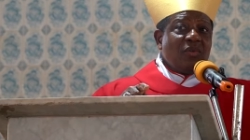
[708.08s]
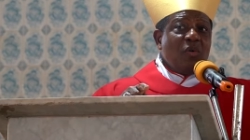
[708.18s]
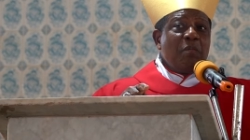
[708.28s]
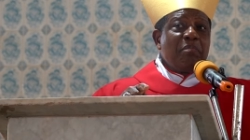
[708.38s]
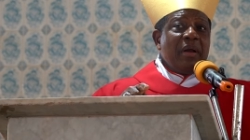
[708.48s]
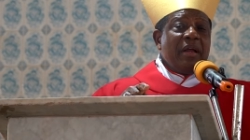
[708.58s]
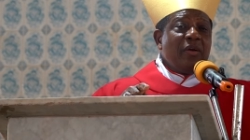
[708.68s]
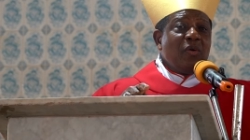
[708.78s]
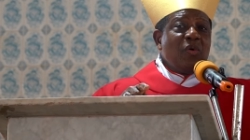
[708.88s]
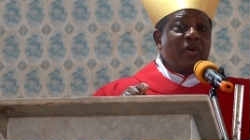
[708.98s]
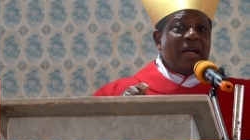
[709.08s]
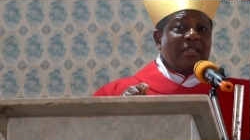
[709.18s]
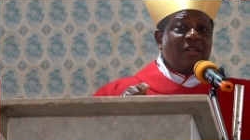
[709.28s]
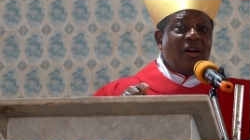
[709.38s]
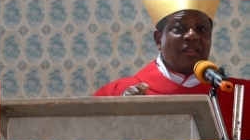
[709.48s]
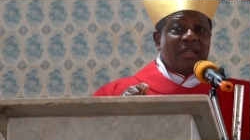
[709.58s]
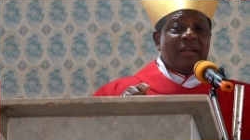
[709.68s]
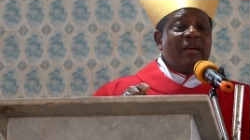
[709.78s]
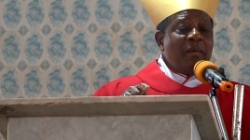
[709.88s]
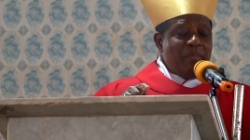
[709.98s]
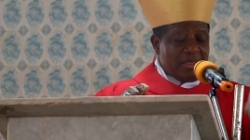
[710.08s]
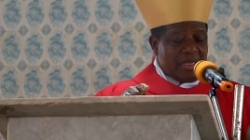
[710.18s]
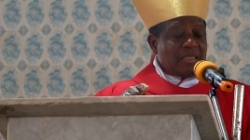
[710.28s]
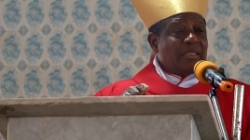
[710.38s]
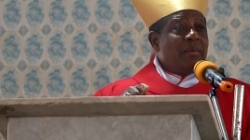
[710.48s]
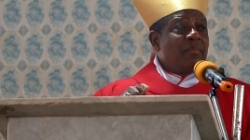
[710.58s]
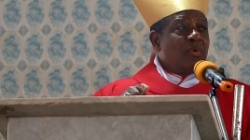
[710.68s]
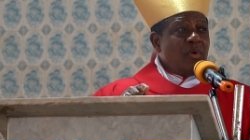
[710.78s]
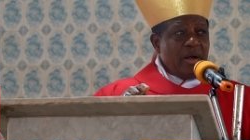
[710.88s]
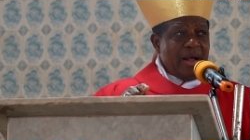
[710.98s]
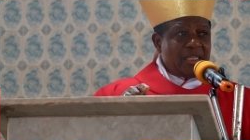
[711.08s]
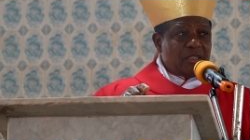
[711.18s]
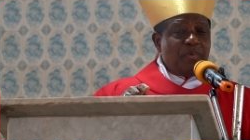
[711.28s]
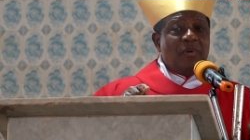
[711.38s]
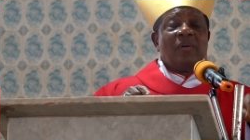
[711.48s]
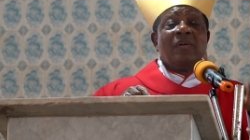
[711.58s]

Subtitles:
No play, no rest, nothing. But exam ru expo.